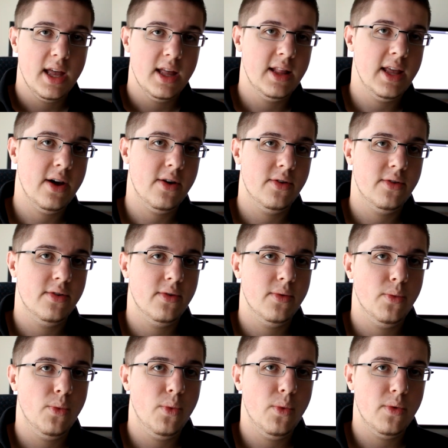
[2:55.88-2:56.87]
Now
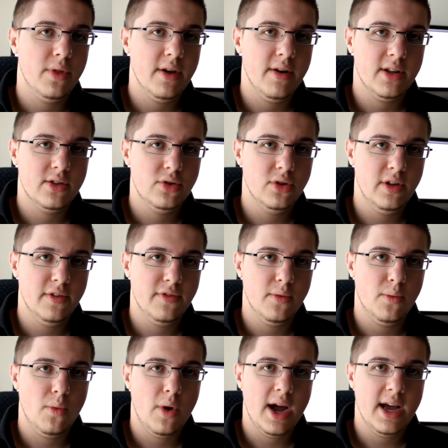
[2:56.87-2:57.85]
there are two
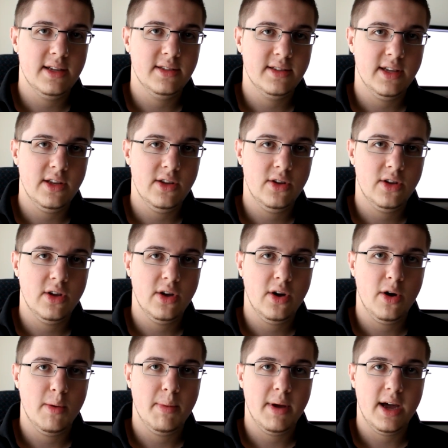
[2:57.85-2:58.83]
different ways that you can
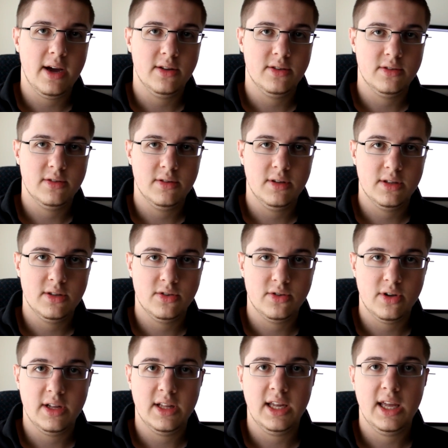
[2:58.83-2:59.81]
go about
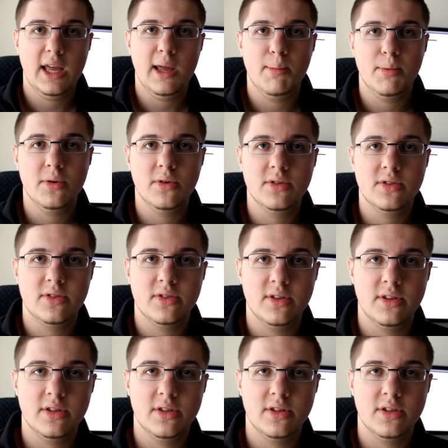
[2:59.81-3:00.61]
designing keyboards.